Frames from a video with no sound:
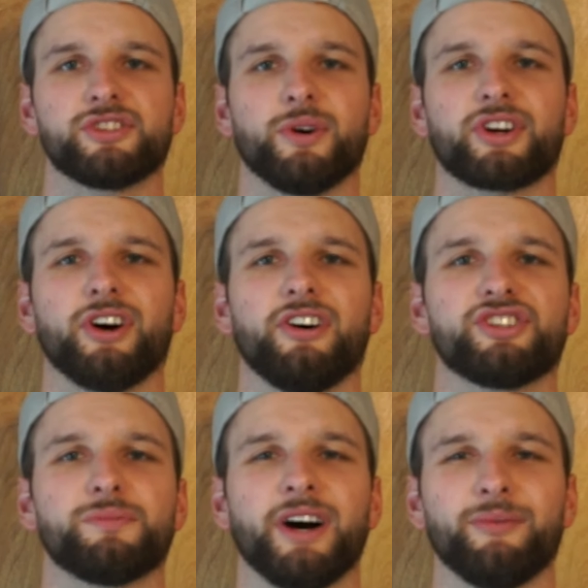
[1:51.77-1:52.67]
So at
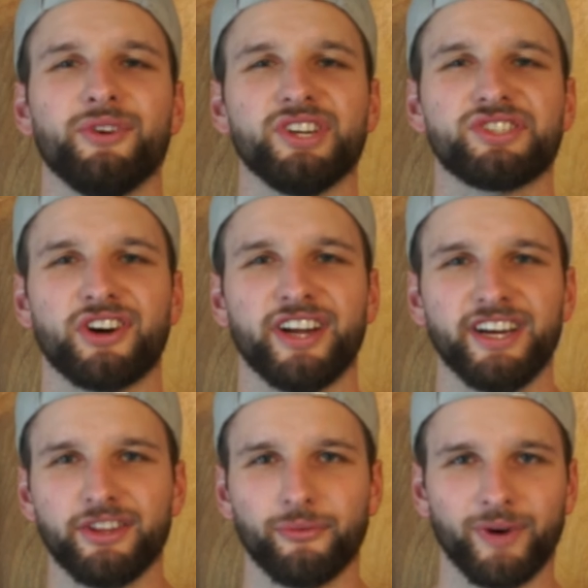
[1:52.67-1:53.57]
college, when I really started
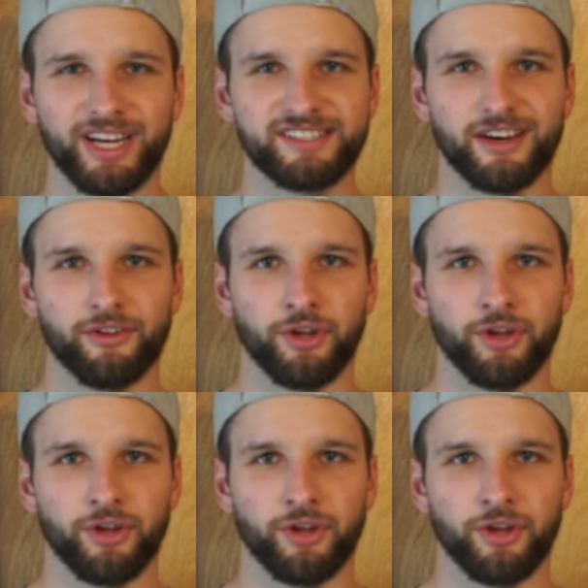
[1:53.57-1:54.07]
hitting the weights a